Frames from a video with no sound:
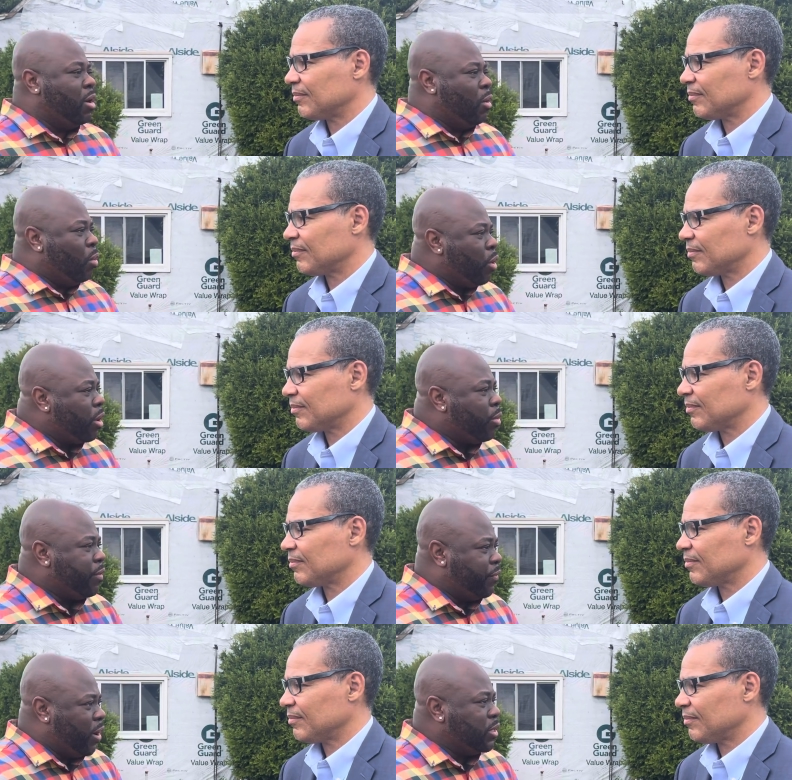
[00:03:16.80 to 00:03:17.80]
Speaker 1: work with
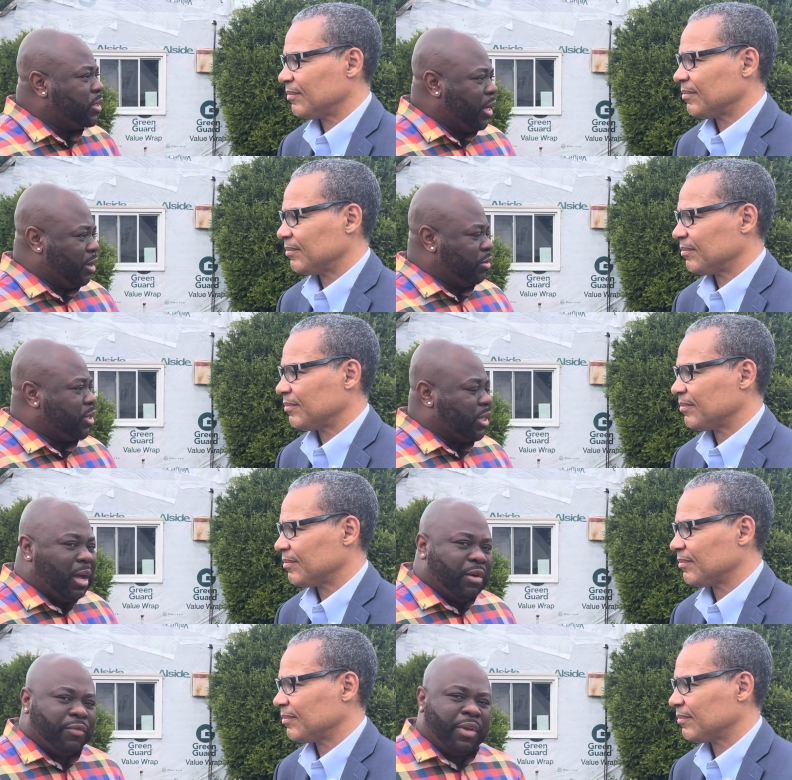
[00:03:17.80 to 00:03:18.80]
funds like yourself,